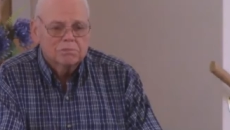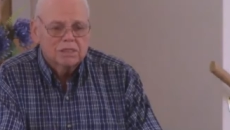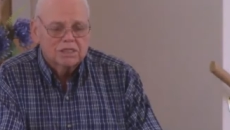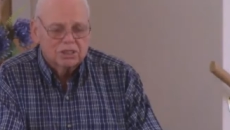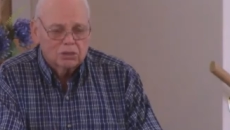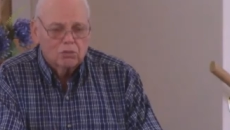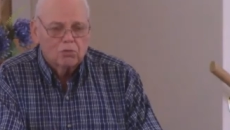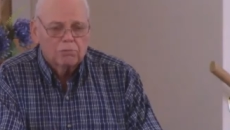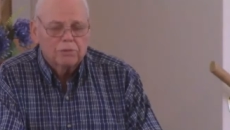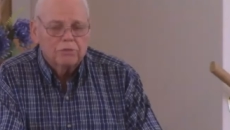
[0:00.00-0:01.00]
He said,
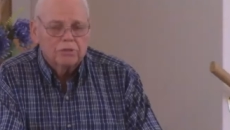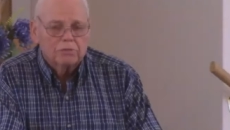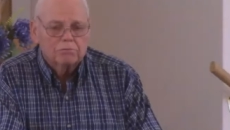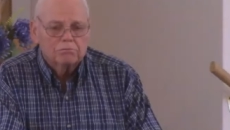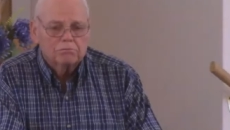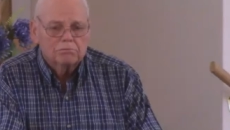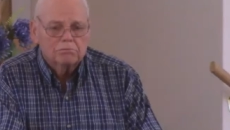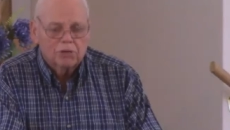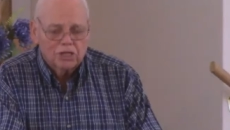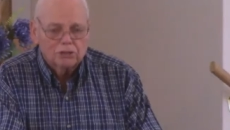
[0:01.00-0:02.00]
Lord, be with him.
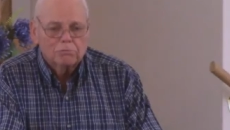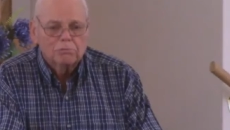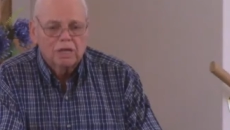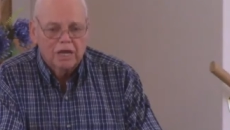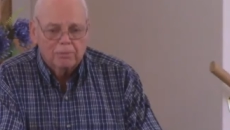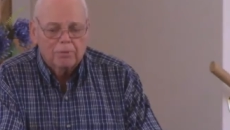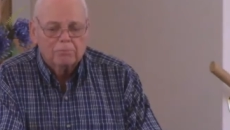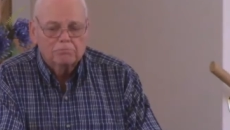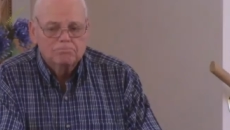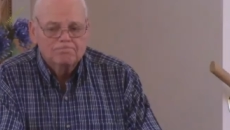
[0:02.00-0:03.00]
Bless him. Help
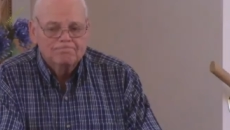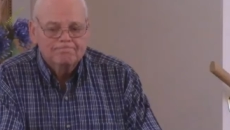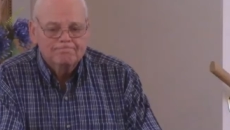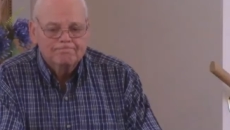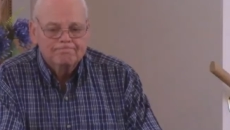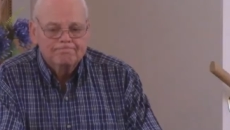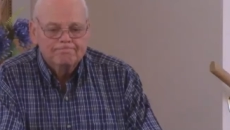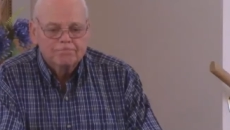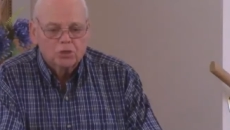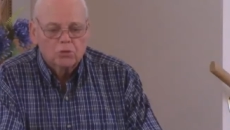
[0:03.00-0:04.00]
him.
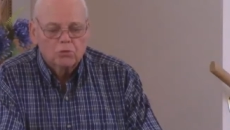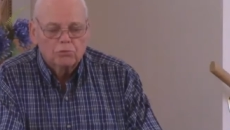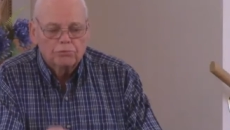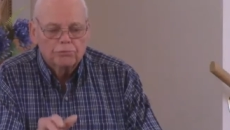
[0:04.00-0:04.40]
So,